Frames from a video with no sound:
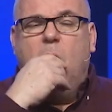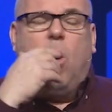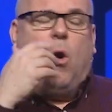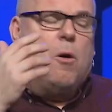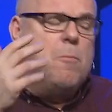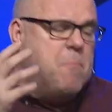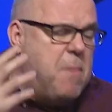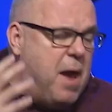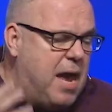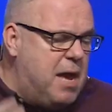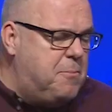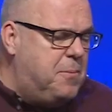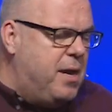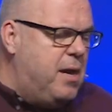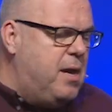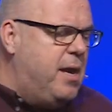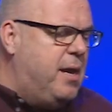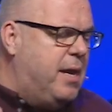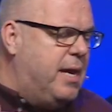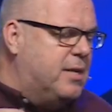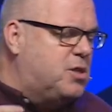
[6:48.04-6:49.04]
Or
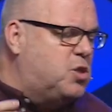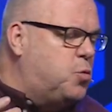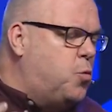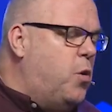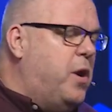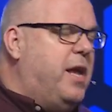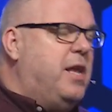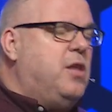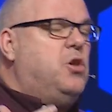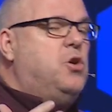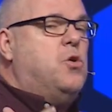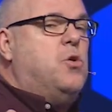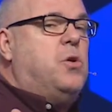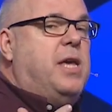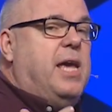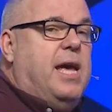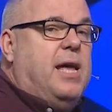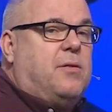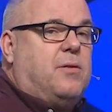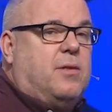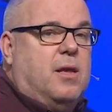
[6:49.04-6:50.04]
maybe it's when you
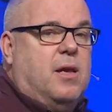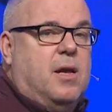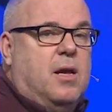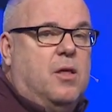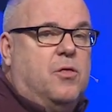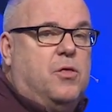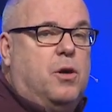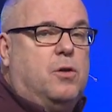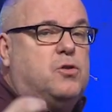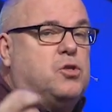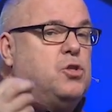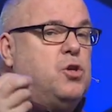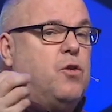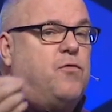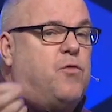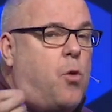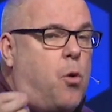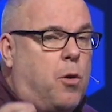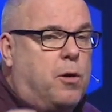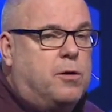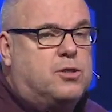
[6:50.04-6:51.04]
get those
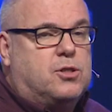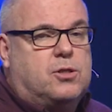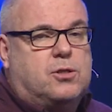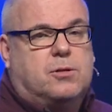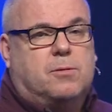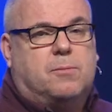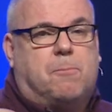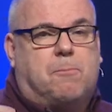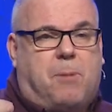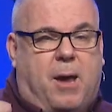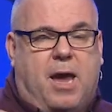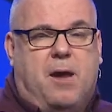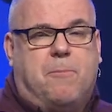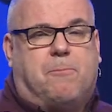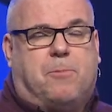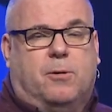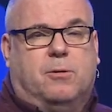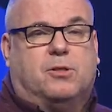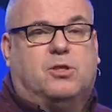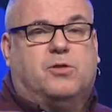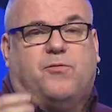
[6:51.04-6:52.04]
divorce
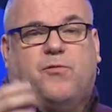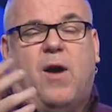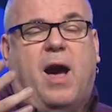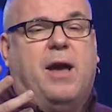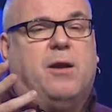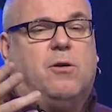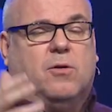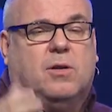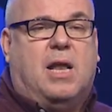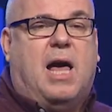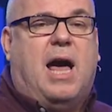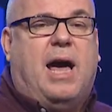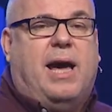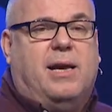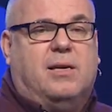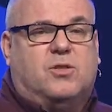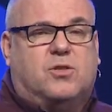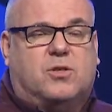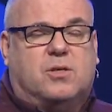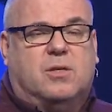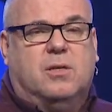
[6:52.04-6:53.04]
papers
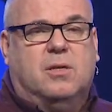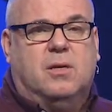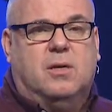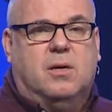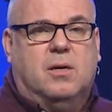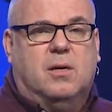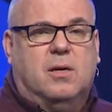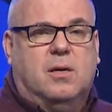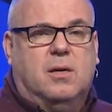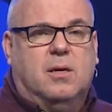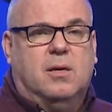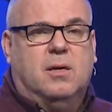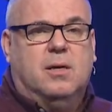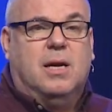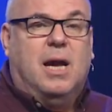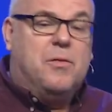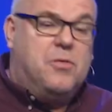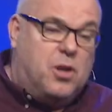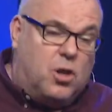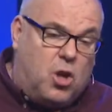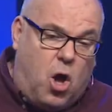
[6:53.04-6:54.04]
finalized
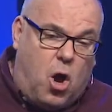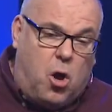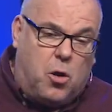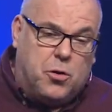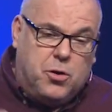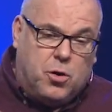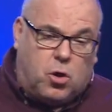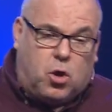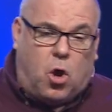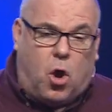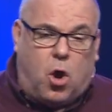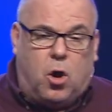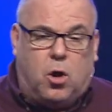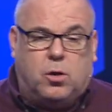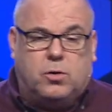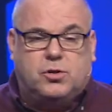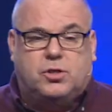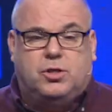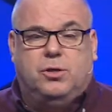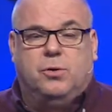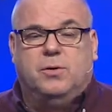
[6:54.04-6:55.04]
and the lawyer
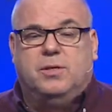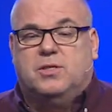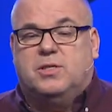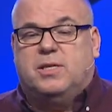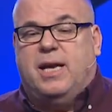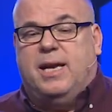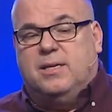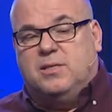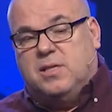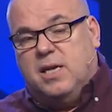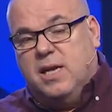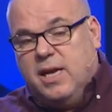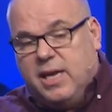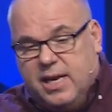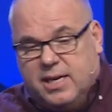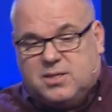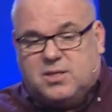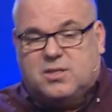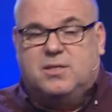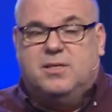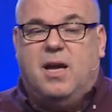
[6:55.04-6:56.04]
calls you and says,
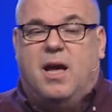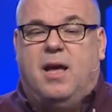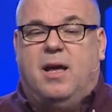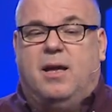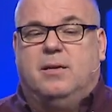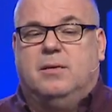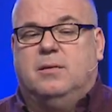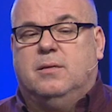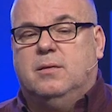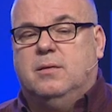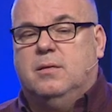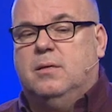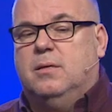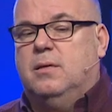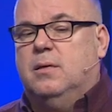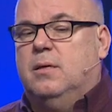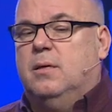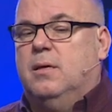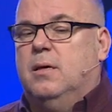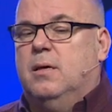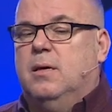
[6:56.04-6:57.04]
It's done.
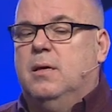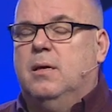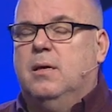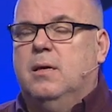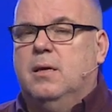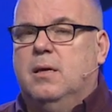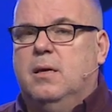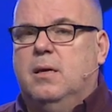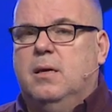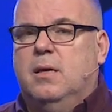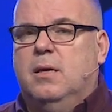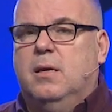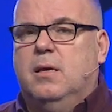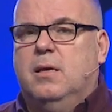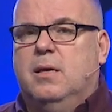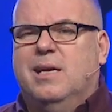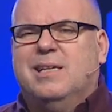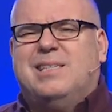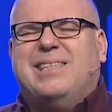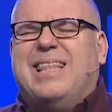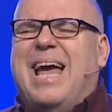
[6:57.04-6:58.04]

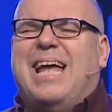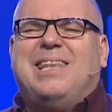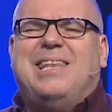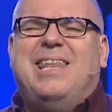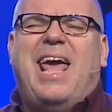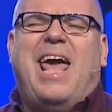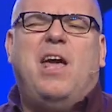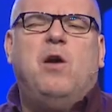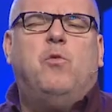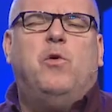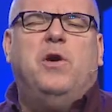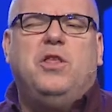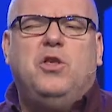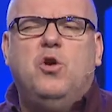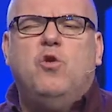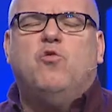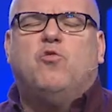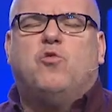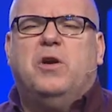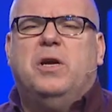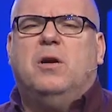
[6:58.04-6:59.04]
It's that day when
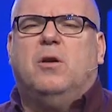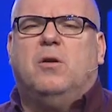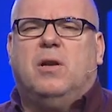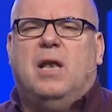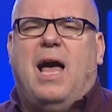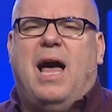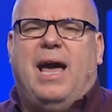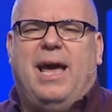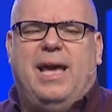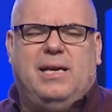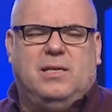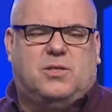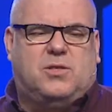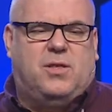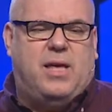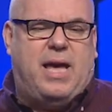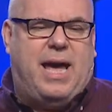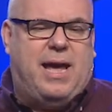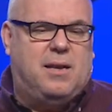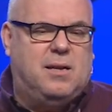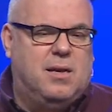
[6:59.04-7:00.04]
you realize
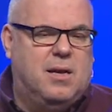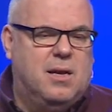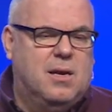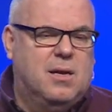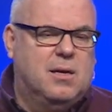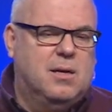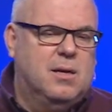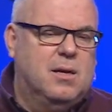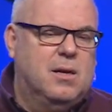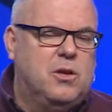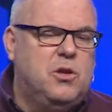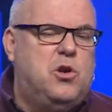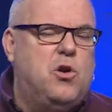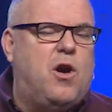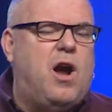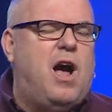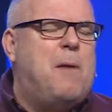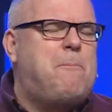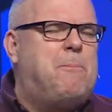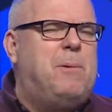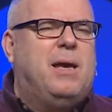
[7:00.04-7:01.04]
that
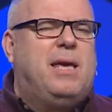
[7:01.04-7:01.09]
you're up